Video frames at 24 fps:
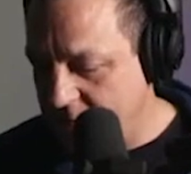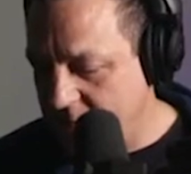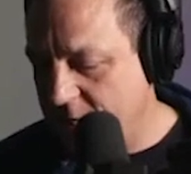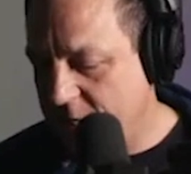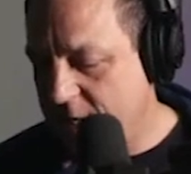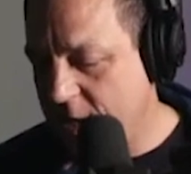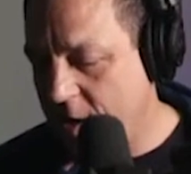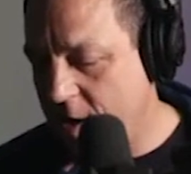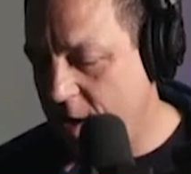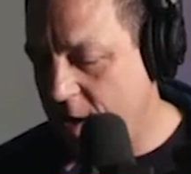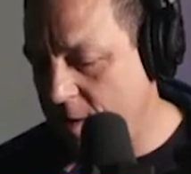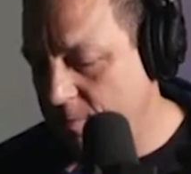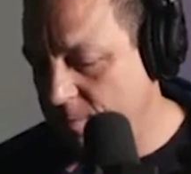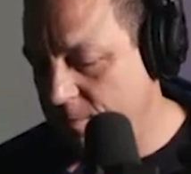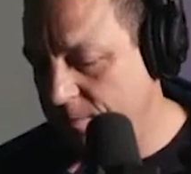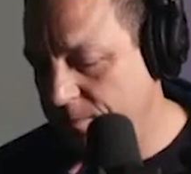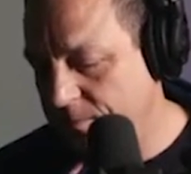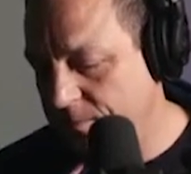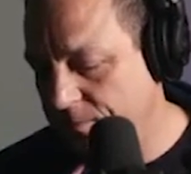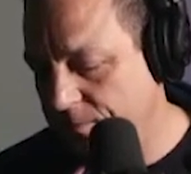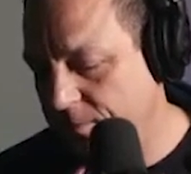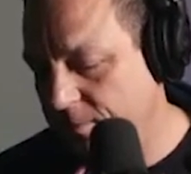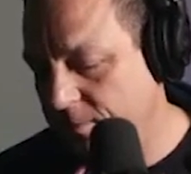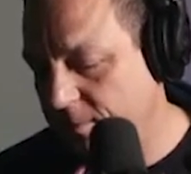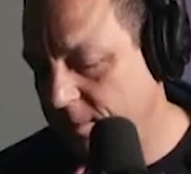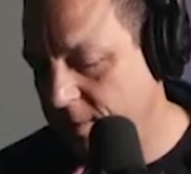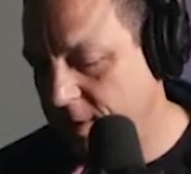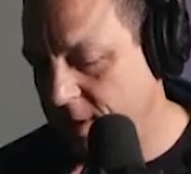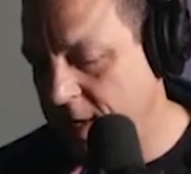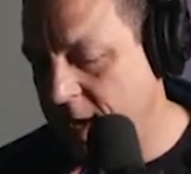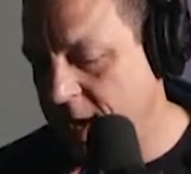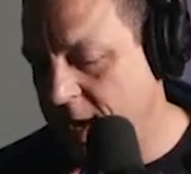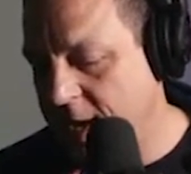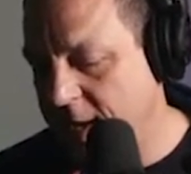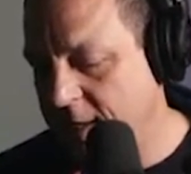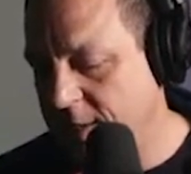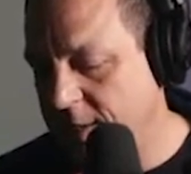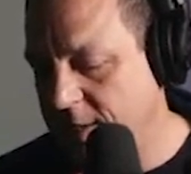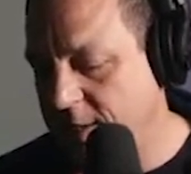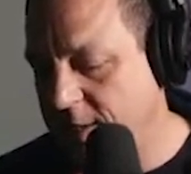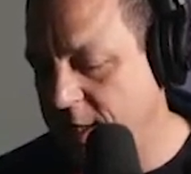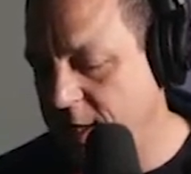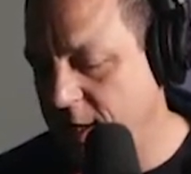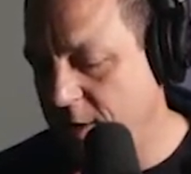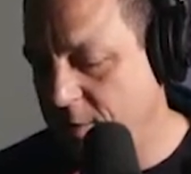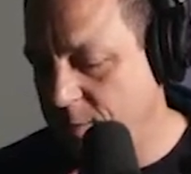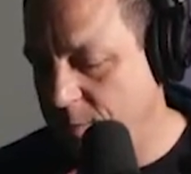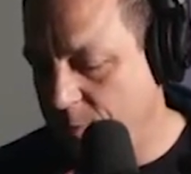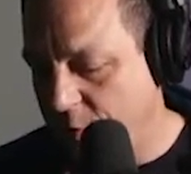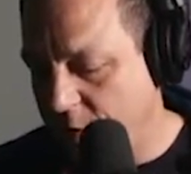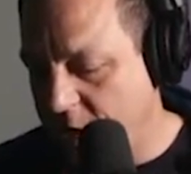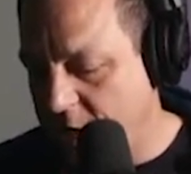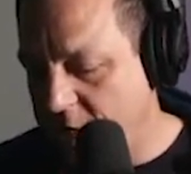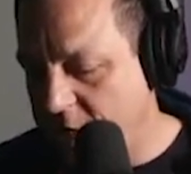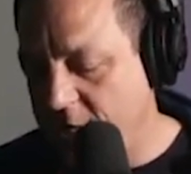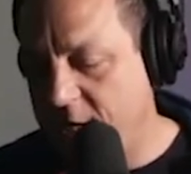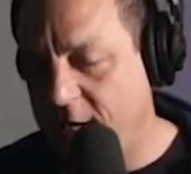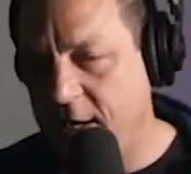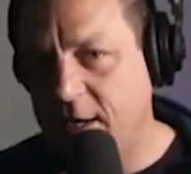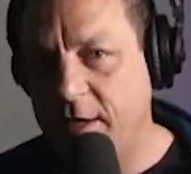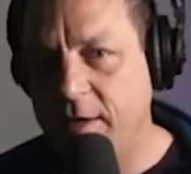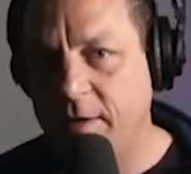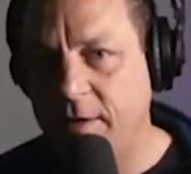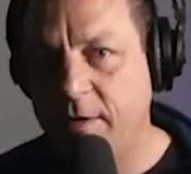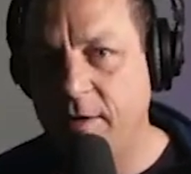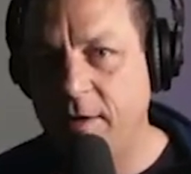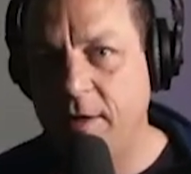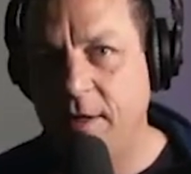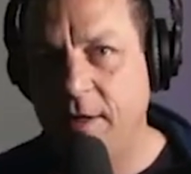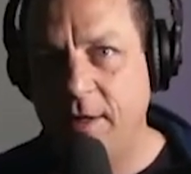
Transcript: calm and, you know, breathing and